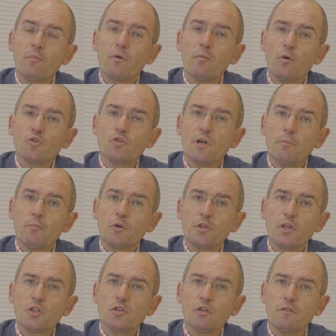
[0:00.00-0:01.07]
promotion and
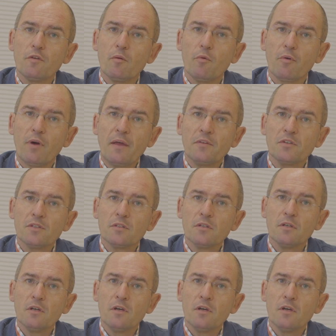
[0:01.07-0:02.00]
protection of human rights.